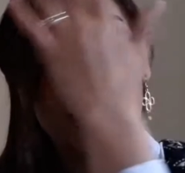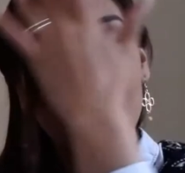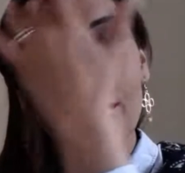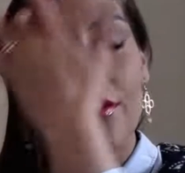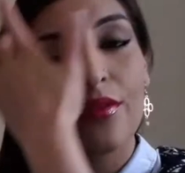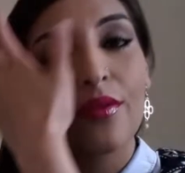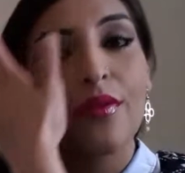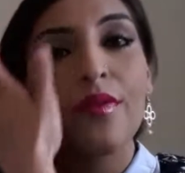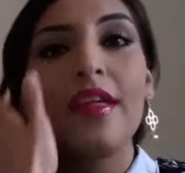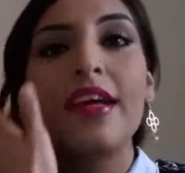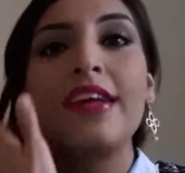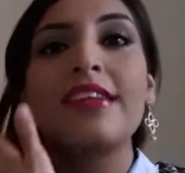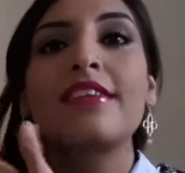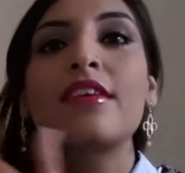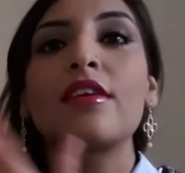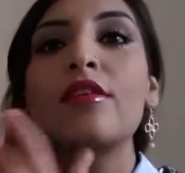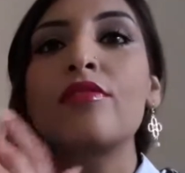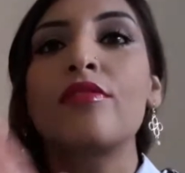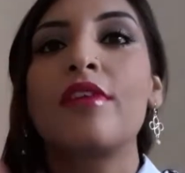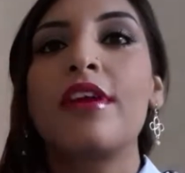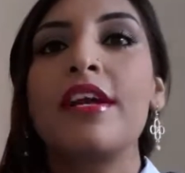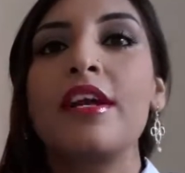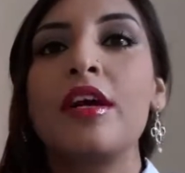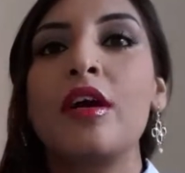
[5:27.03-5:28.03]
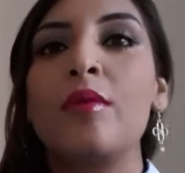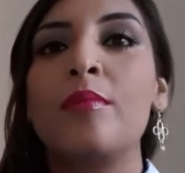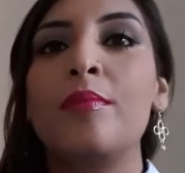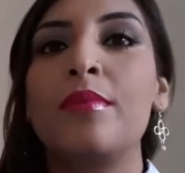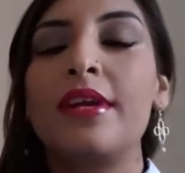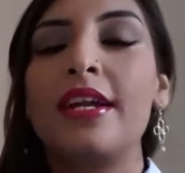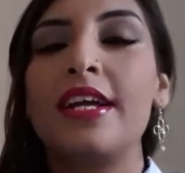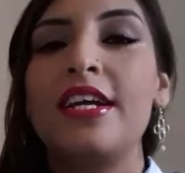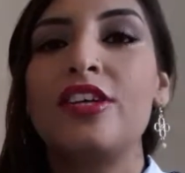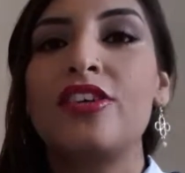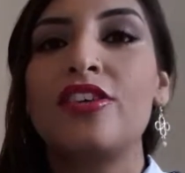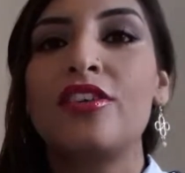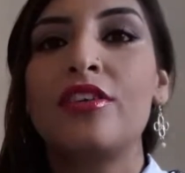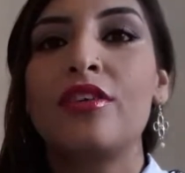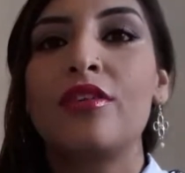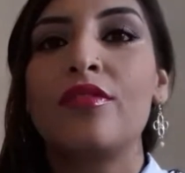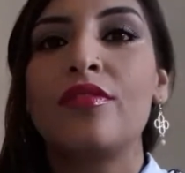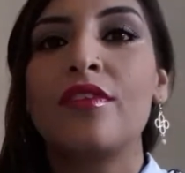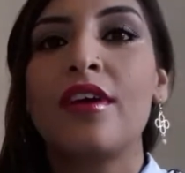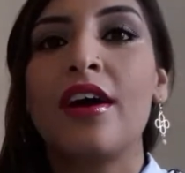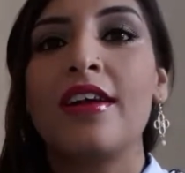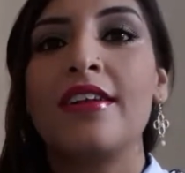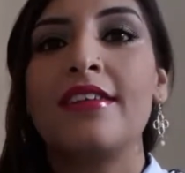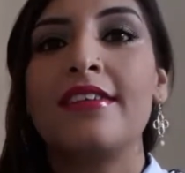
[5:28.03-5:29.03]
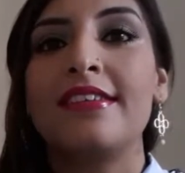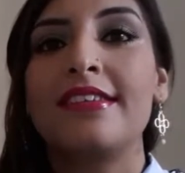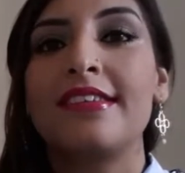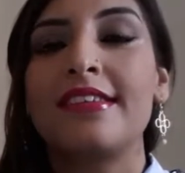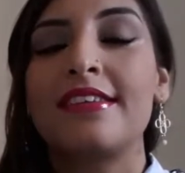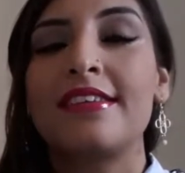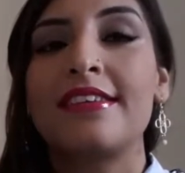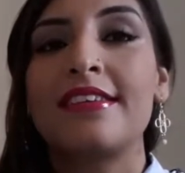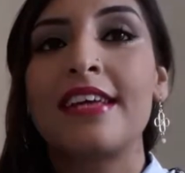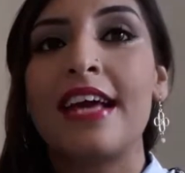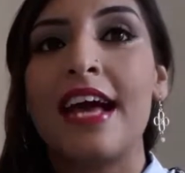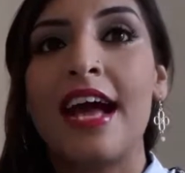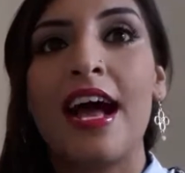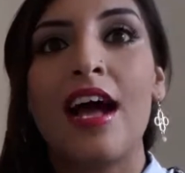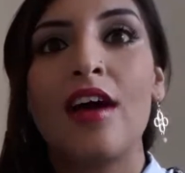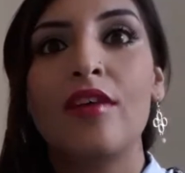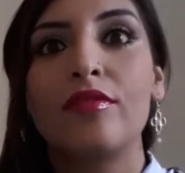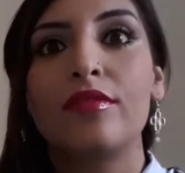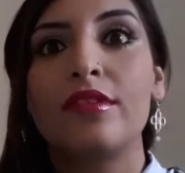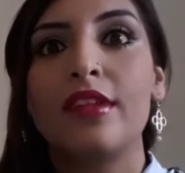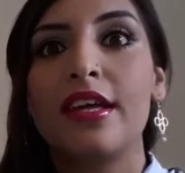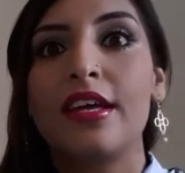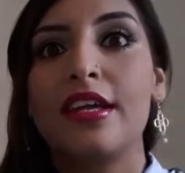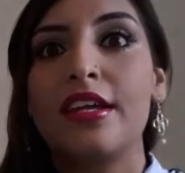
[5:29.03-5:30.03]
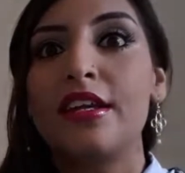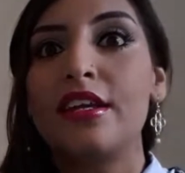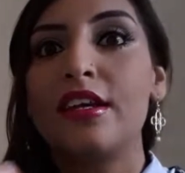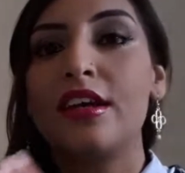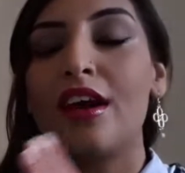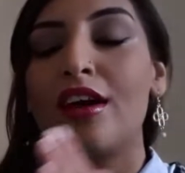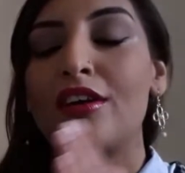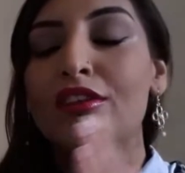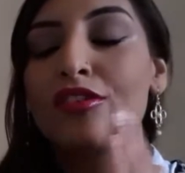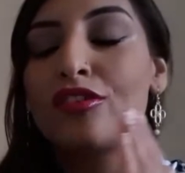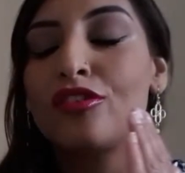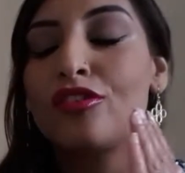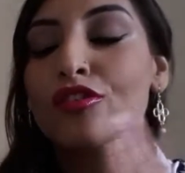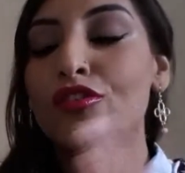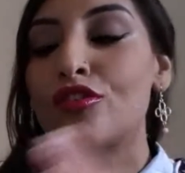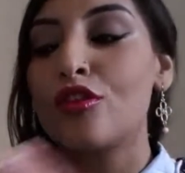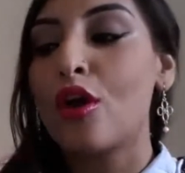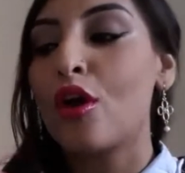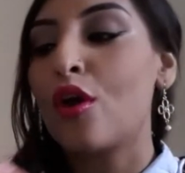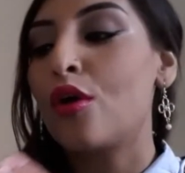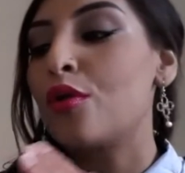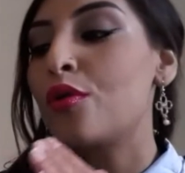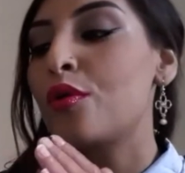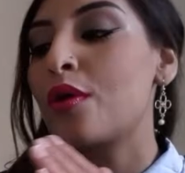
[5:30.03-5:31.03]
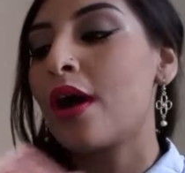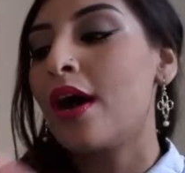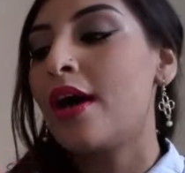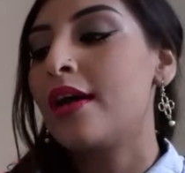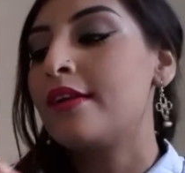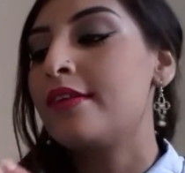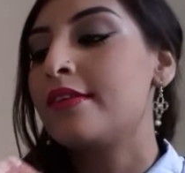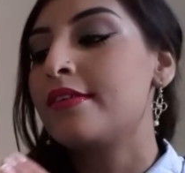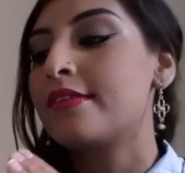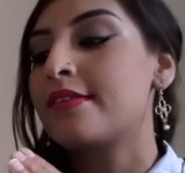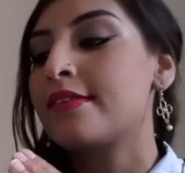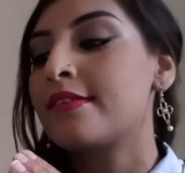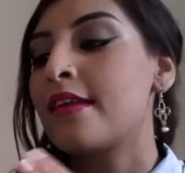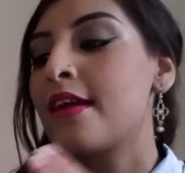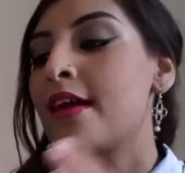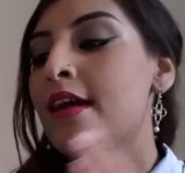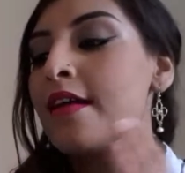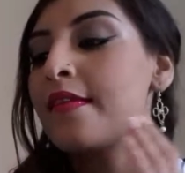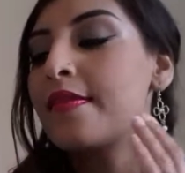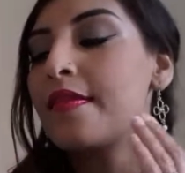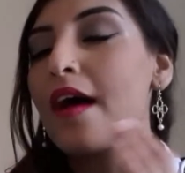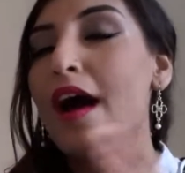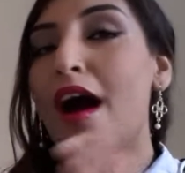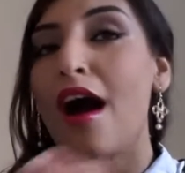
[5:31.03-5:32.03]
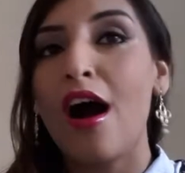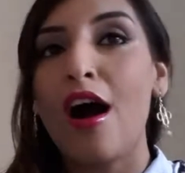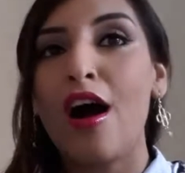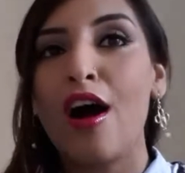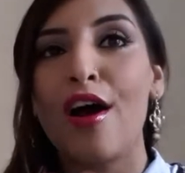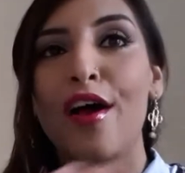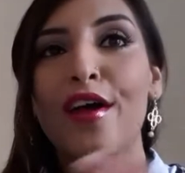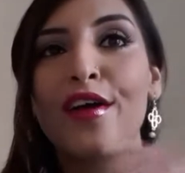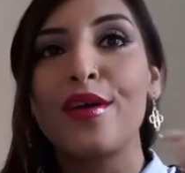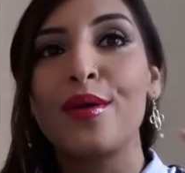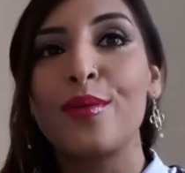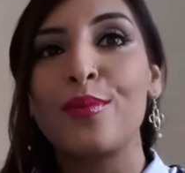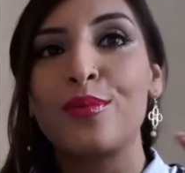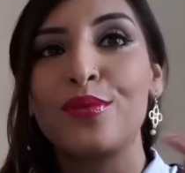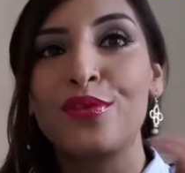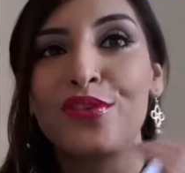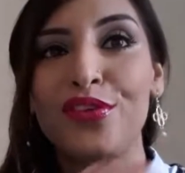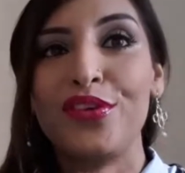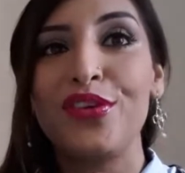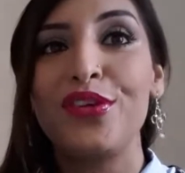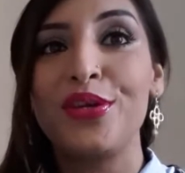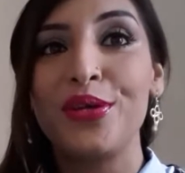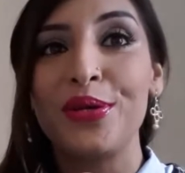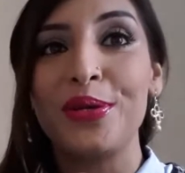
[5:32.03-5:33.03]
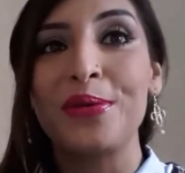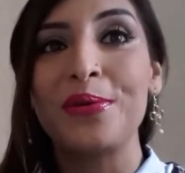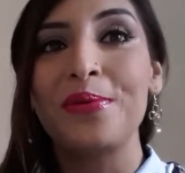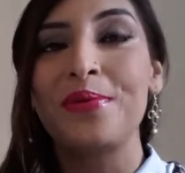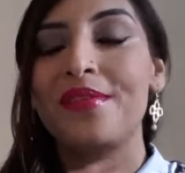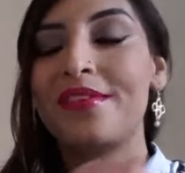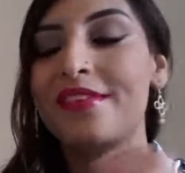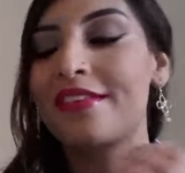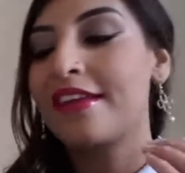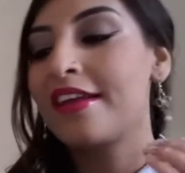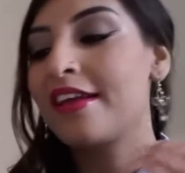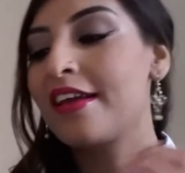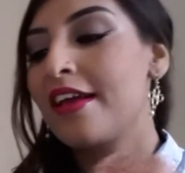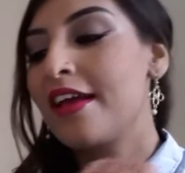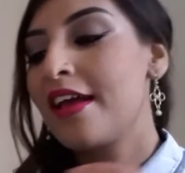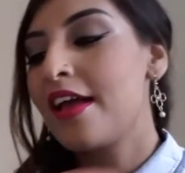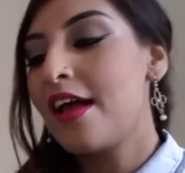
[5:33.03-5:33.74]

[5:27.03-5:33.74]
I just thought that's a great combination of colours to have. They are so colours that I would use